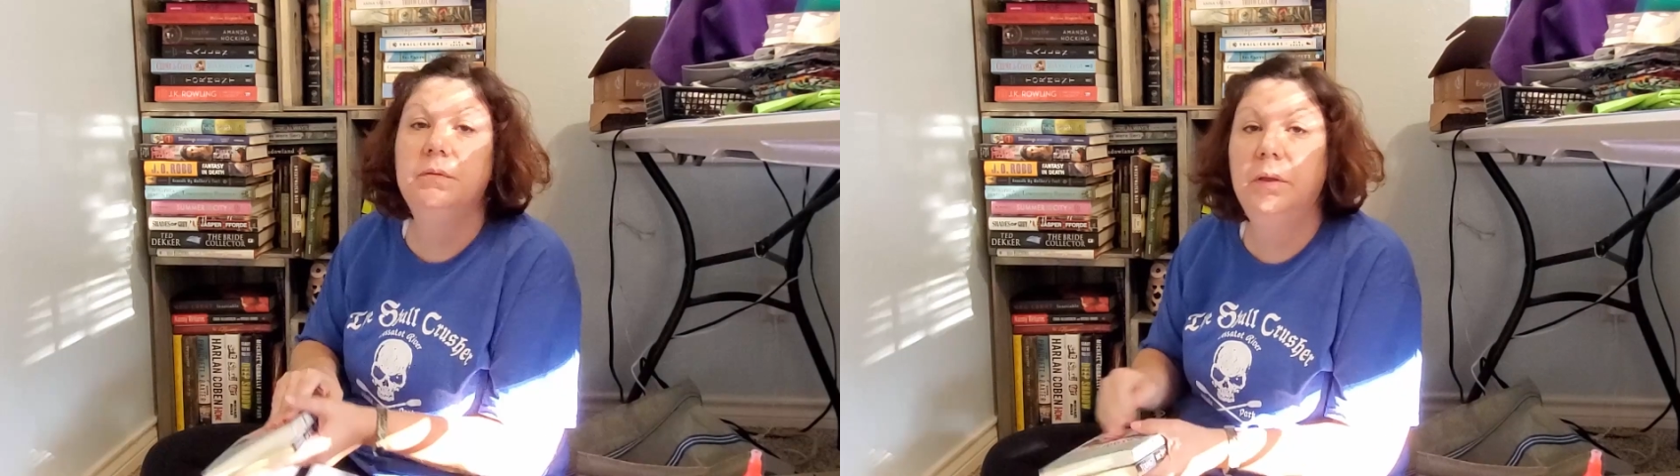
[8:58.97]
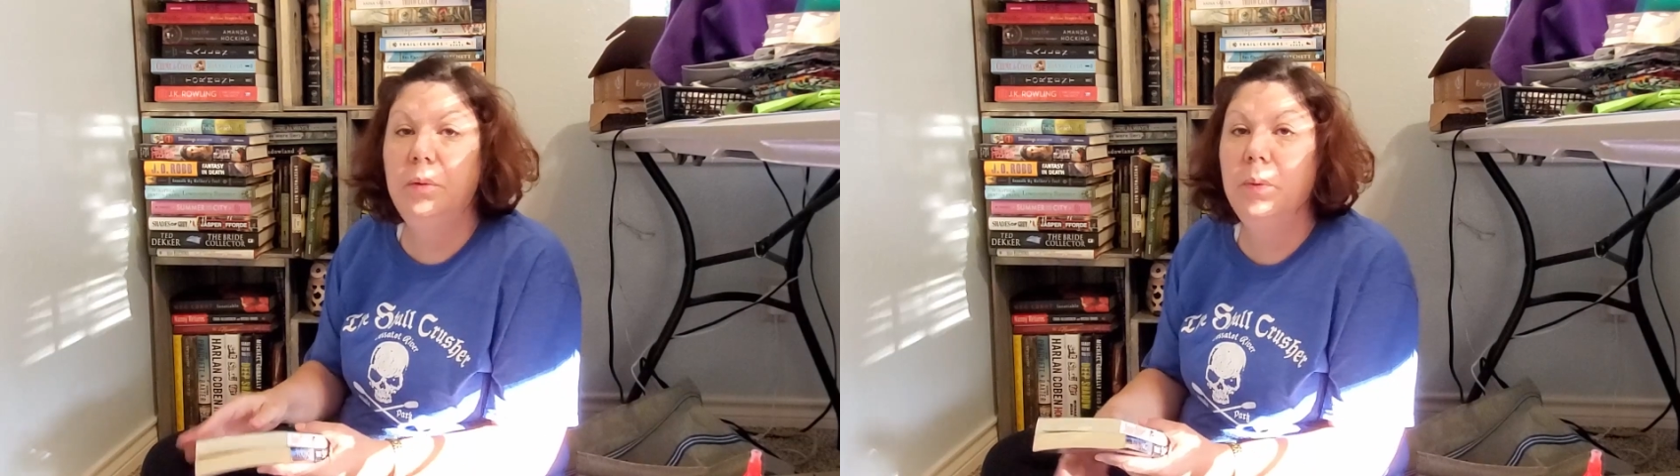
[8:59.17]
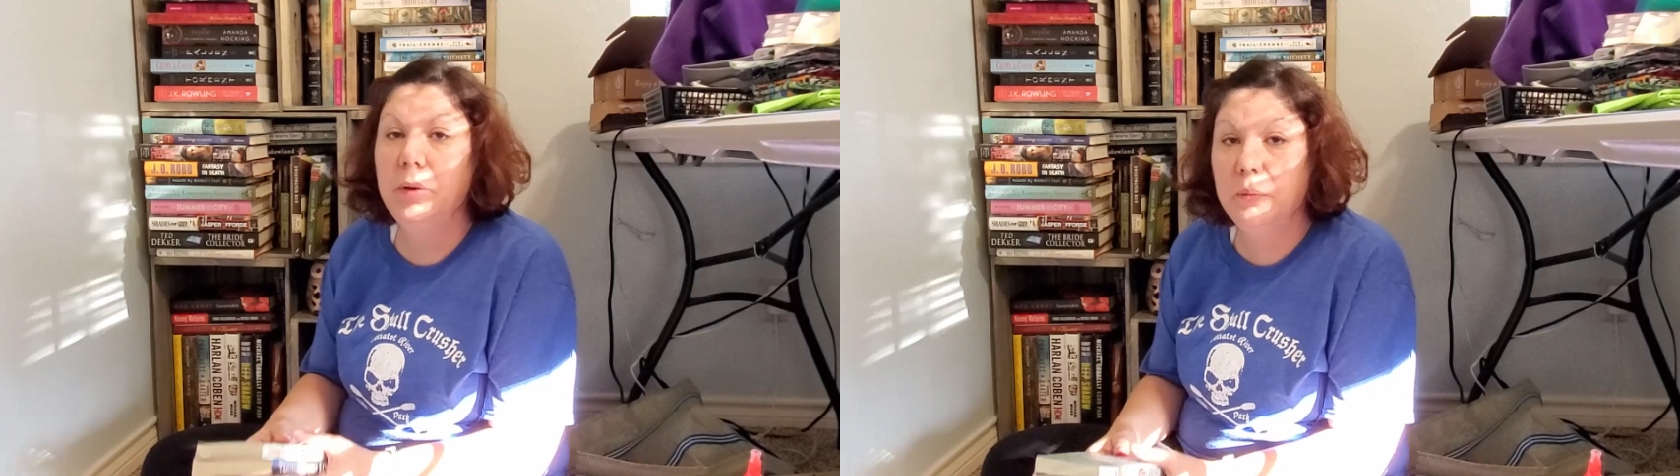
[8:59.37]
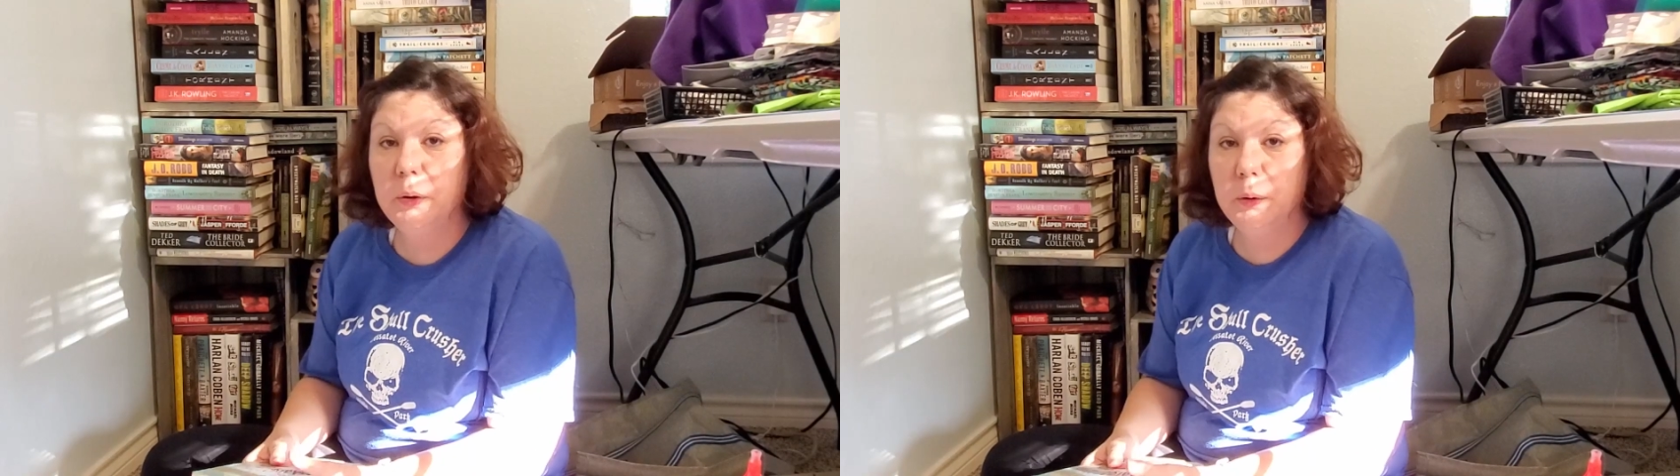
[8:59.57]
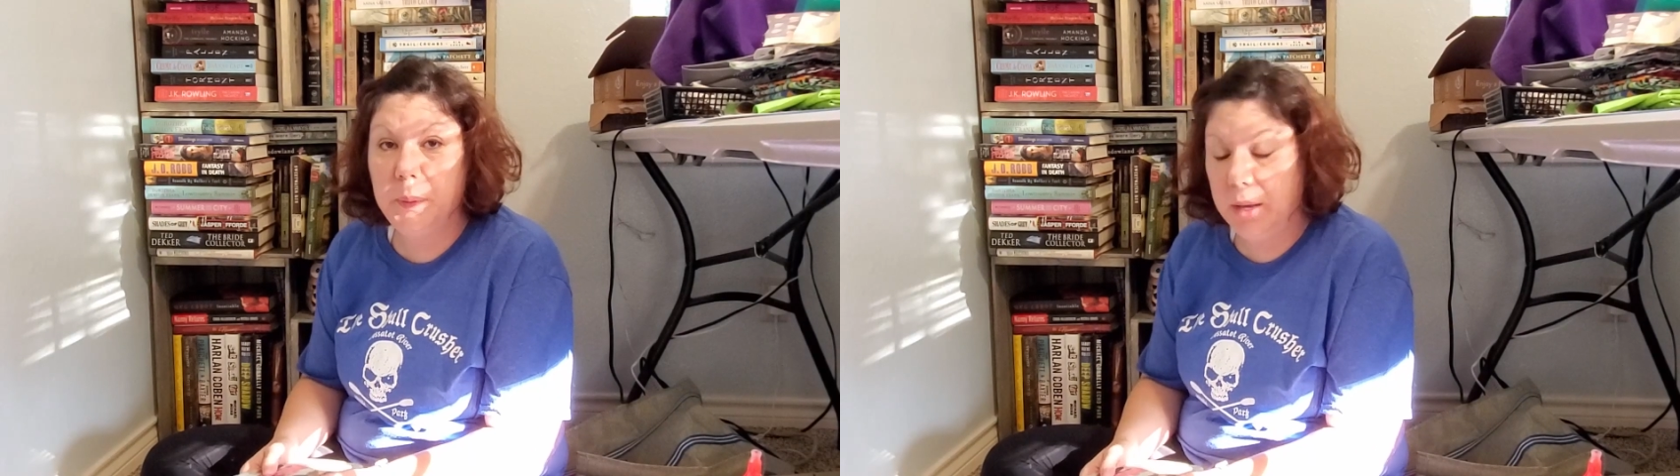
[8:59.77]
to the point where
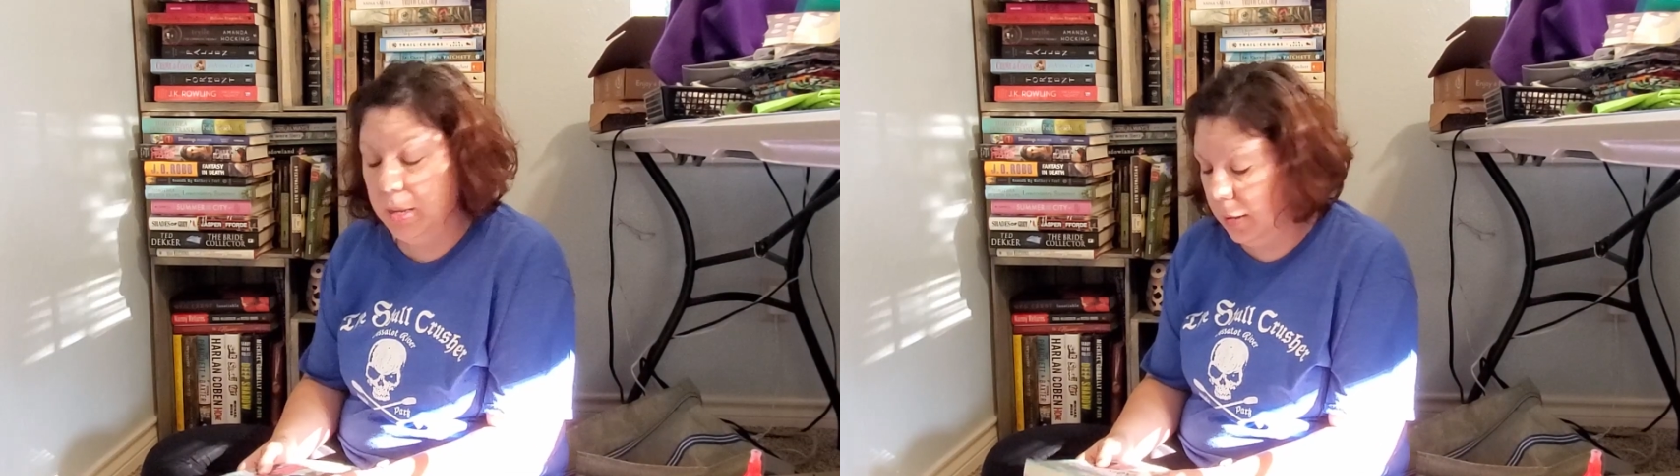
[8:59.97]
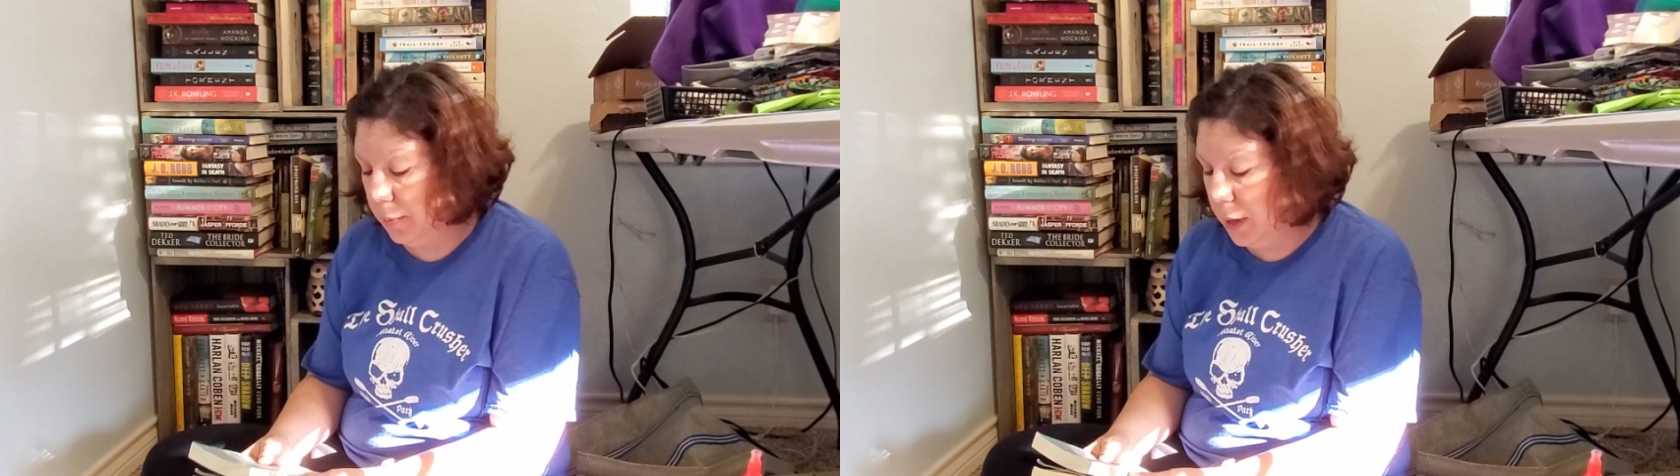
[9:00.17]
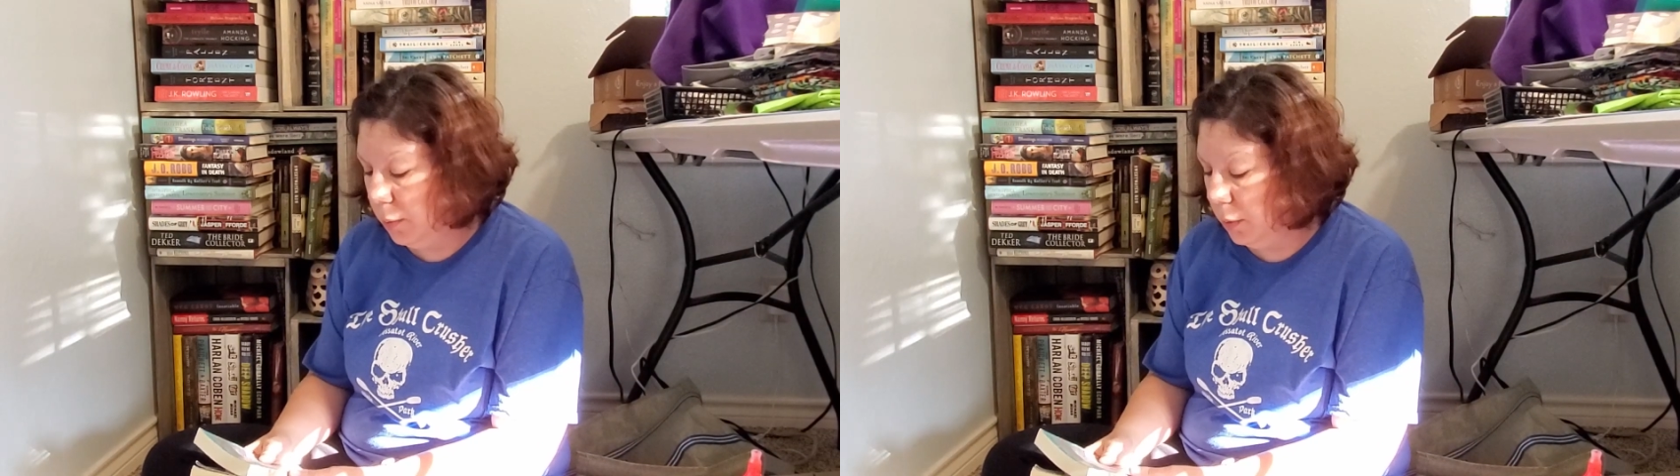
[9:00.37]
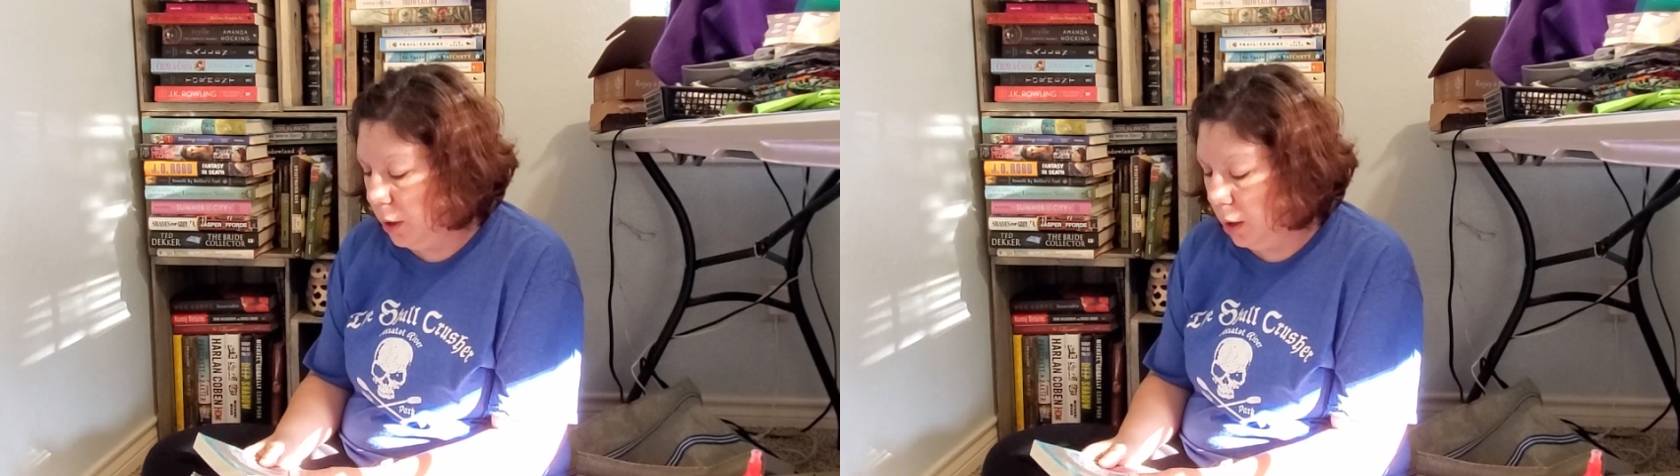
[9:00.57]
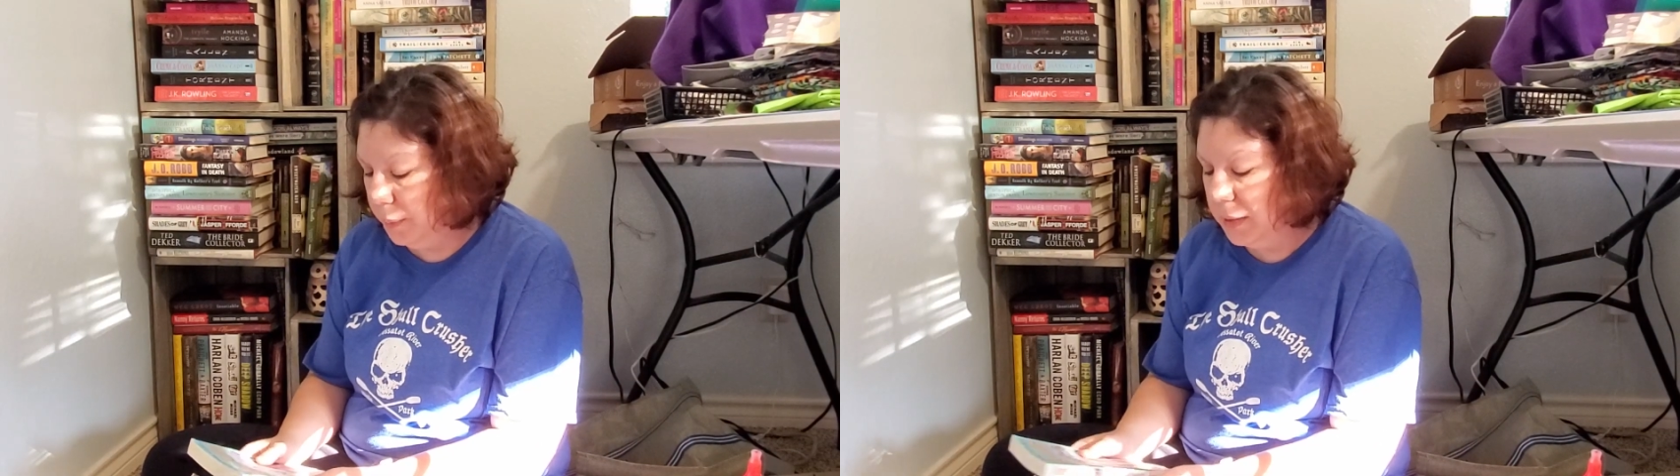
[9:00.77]
you're picking up double
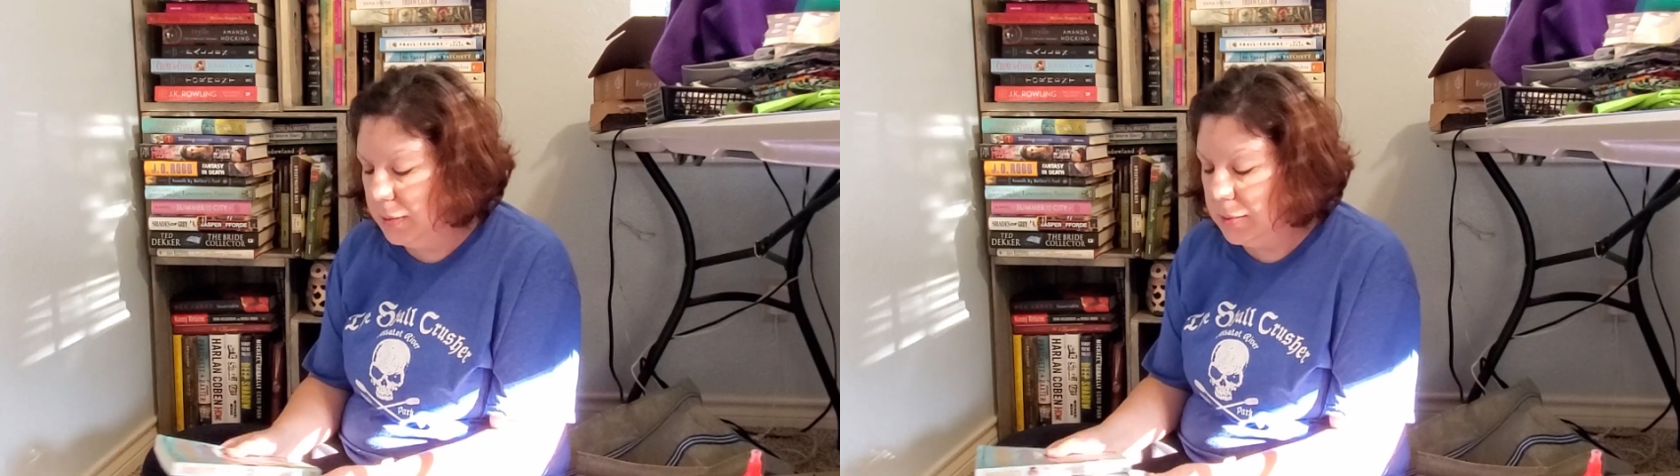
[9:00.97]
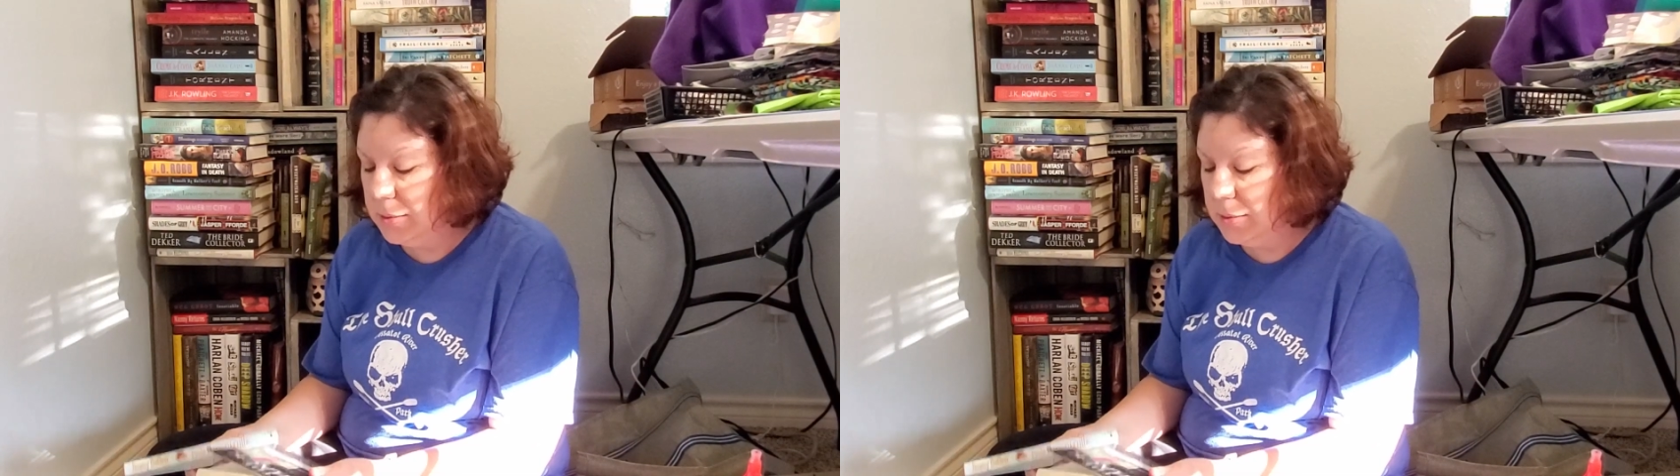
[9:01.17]
copies.